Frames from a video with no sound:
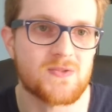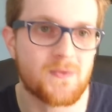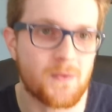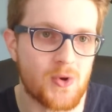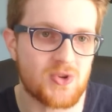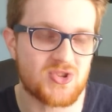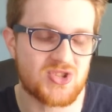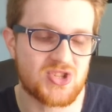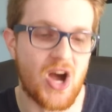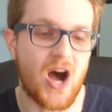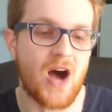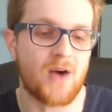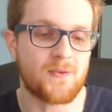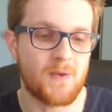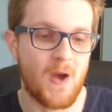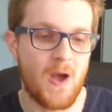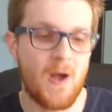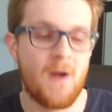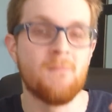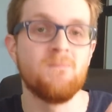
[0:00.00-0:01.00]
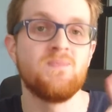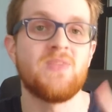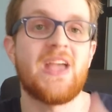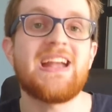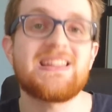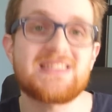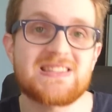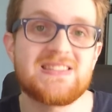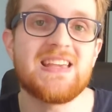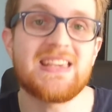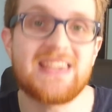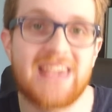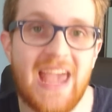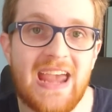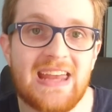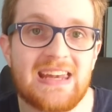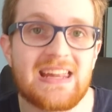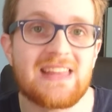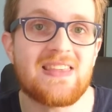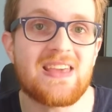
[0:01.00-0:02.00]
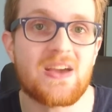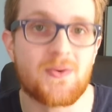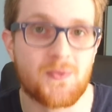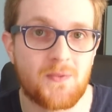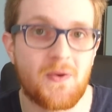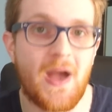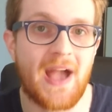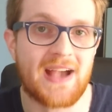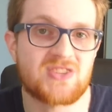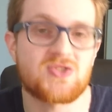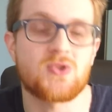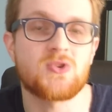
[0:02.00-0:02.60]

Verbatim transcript: First off, it's negating the effect,